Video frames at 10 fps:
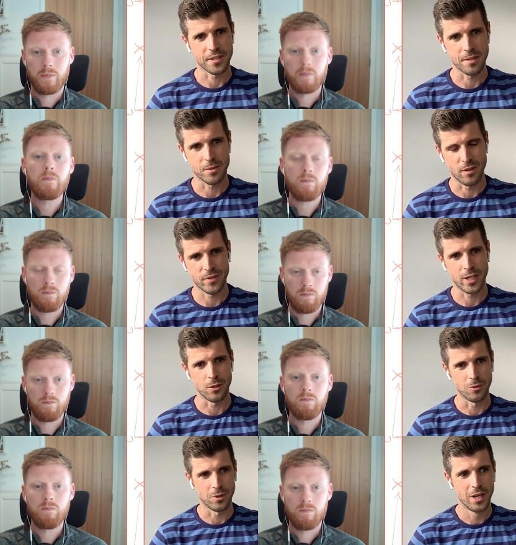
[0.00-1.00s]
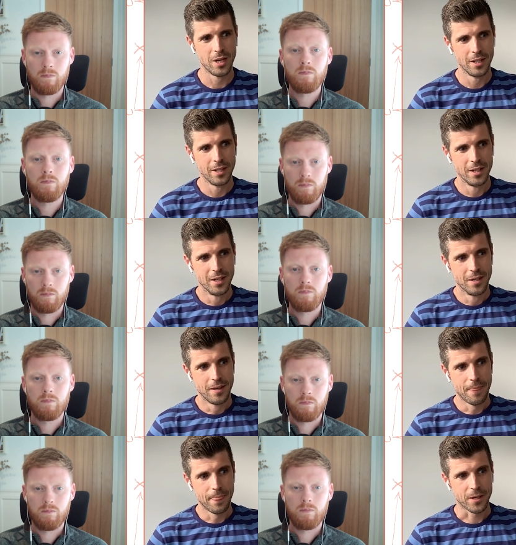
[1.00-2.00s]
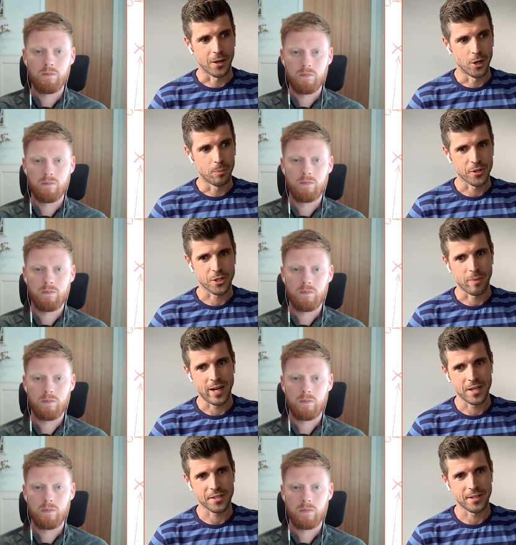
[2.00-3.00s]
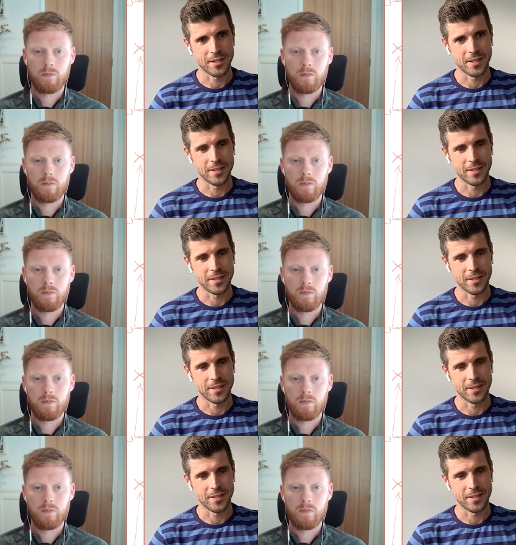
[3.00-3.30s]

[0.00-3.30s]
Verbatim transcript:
Speaker 1: that seem to have mm. now caught up or surpassed the,